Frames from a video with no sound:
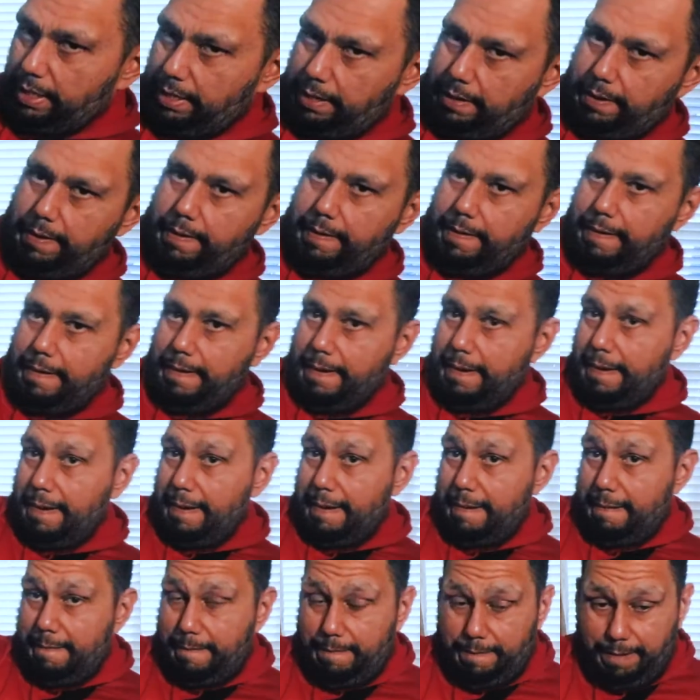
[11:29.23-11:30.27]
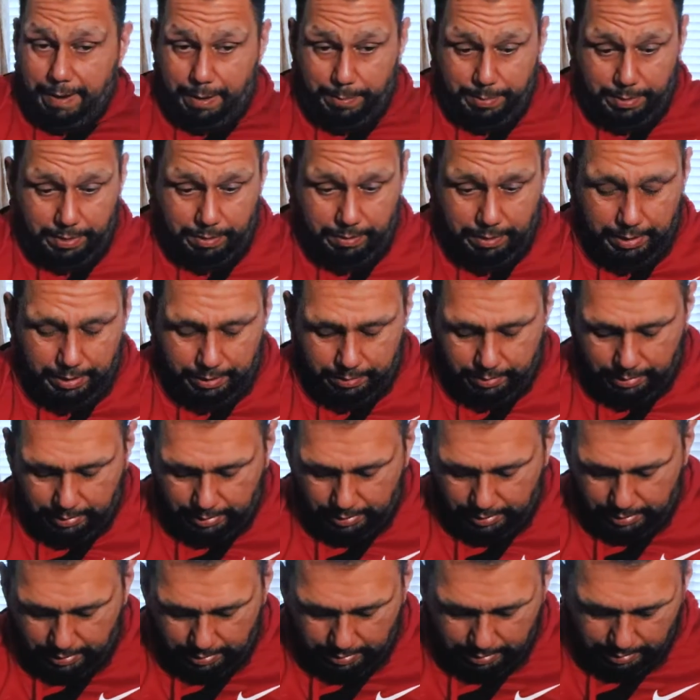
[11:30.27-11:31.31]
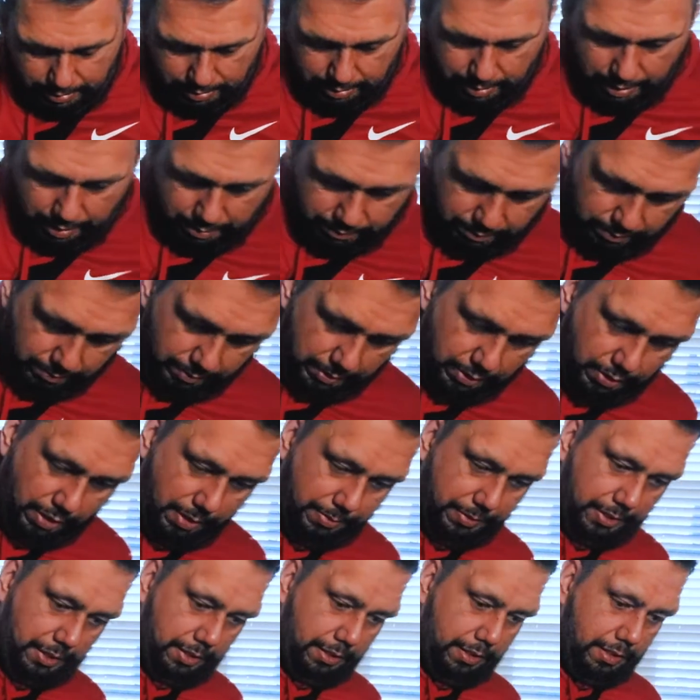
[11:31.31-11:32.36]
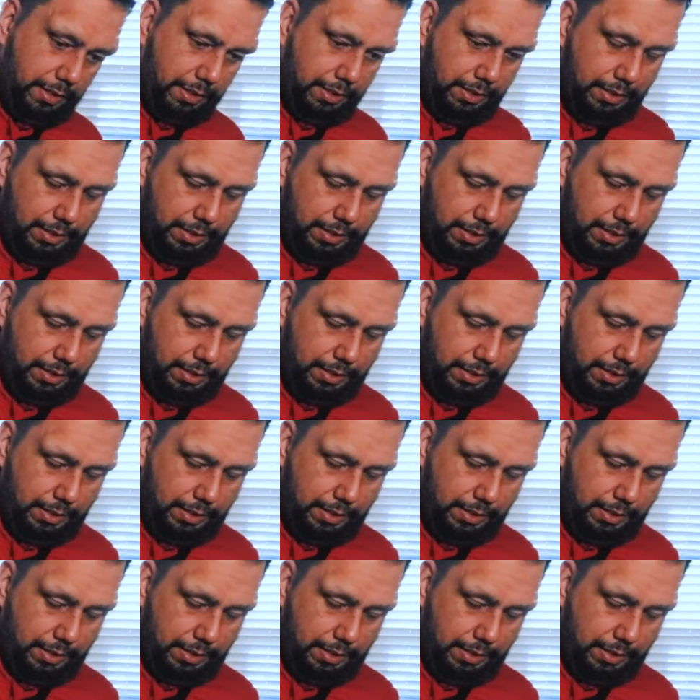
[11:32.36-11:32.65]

gotta wrap it around. Ah, we dropped it.